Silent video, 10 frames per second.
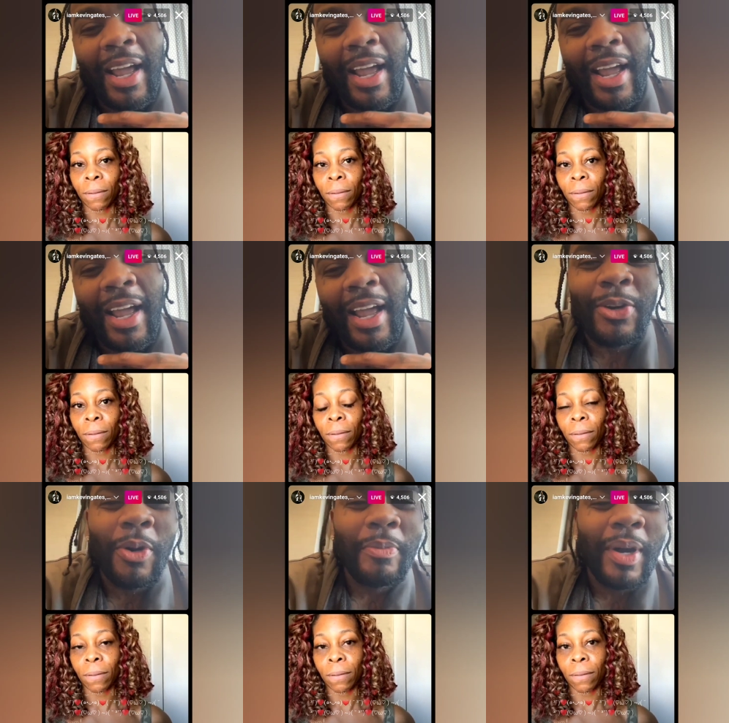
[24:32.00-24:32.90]
Speaker 1: Like I like to
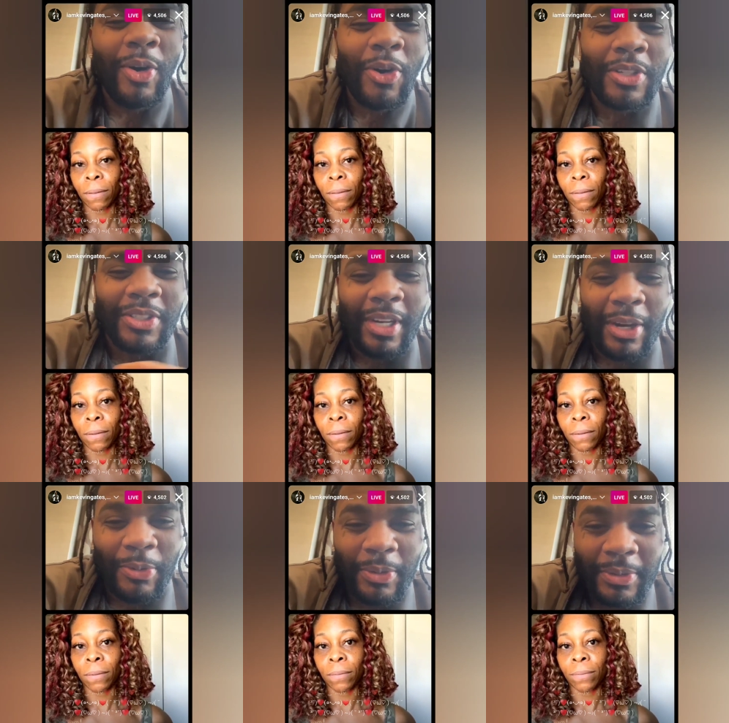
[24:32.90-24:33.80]
work my horse
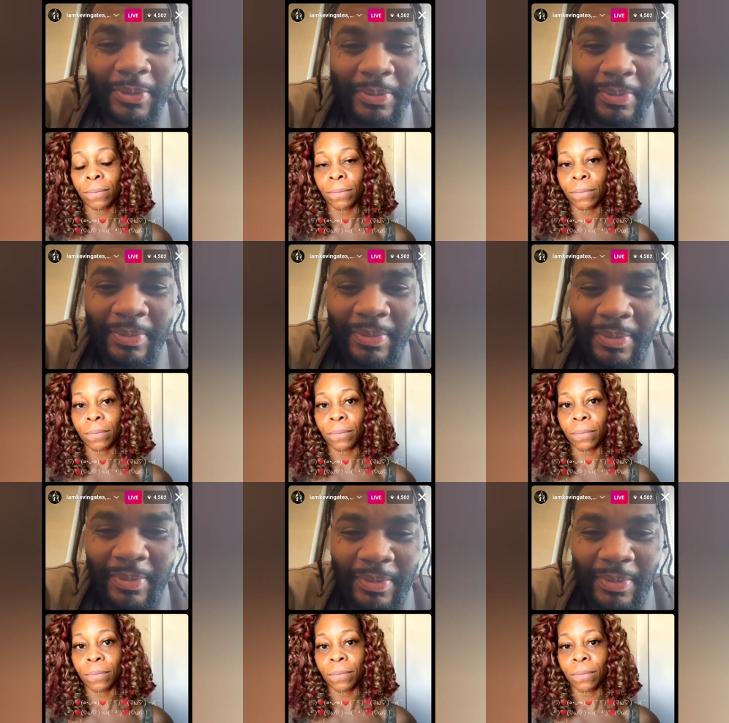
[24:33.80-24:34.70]
chakra.
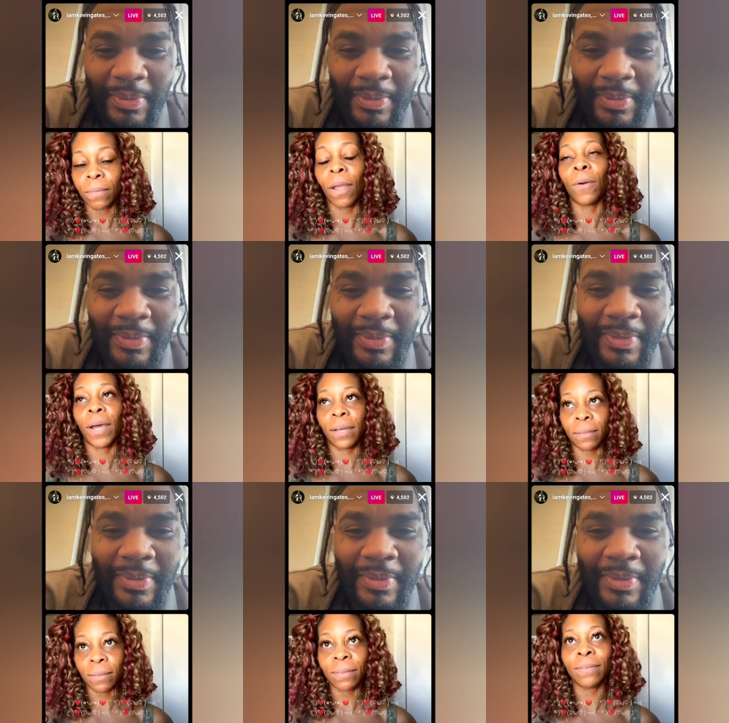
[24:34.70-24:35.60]
Speaker 2: Okay.
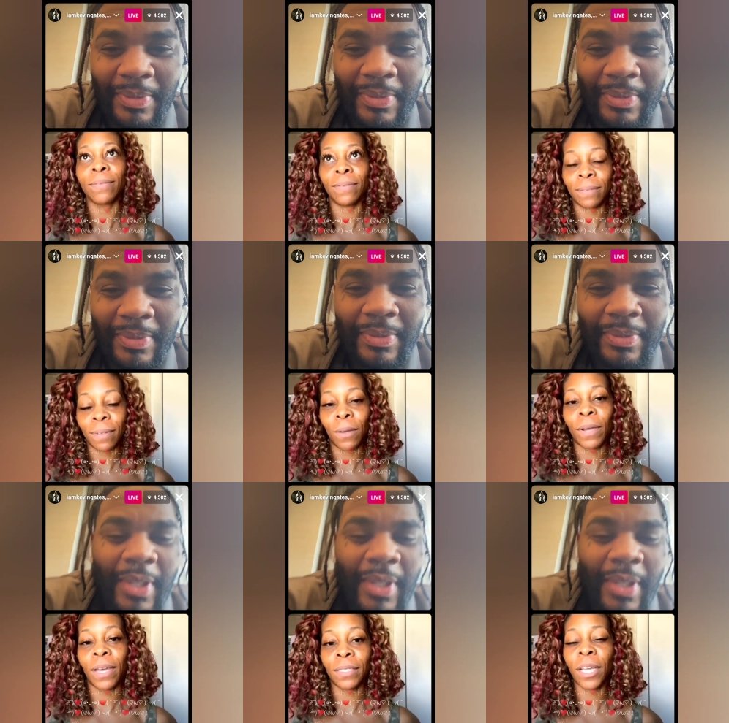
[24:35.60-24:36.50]

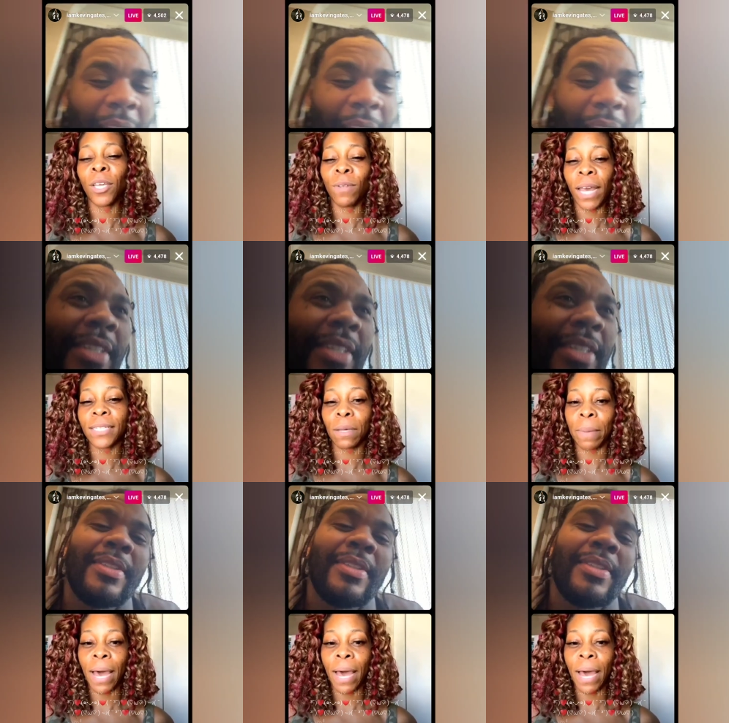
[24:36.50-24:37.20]
Okay. So you and